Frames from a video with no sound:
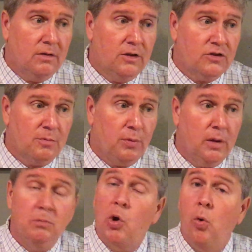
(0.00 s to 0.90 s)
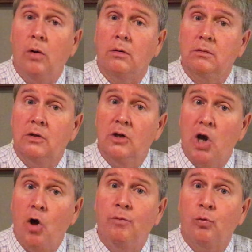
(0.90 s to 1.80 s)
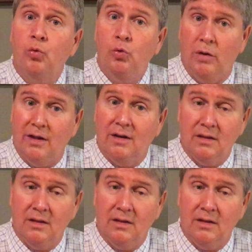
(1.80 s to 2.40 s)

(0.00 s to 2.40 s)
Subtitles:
the Supreme Court could overrule it.